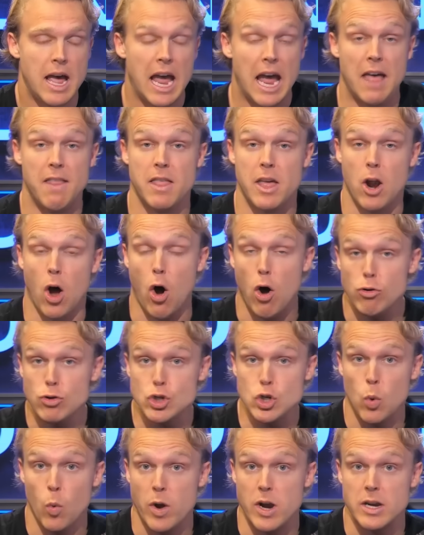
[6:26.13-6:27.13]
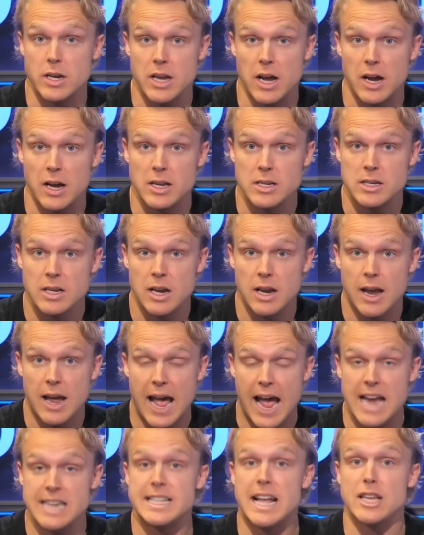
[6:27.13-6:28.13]
And then also what it does,
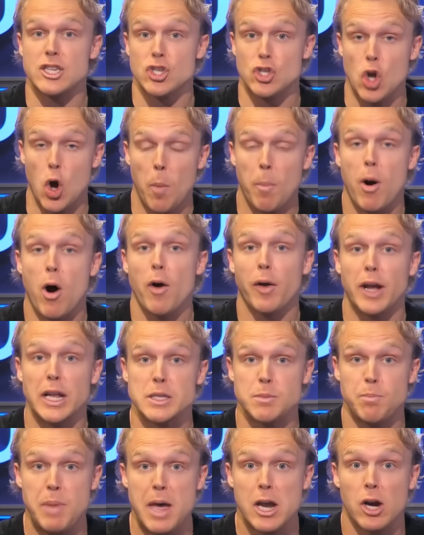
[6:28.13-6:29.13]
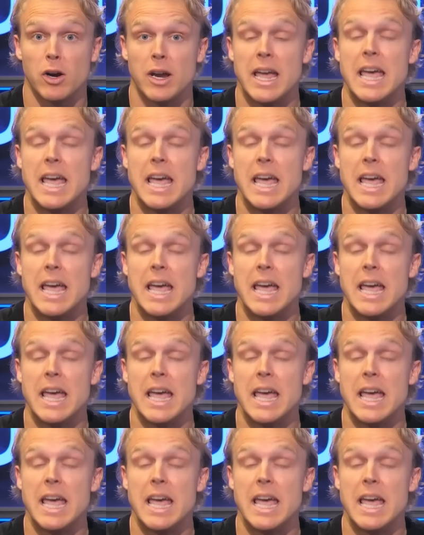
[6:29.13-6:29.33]
as that snowball gets bigger,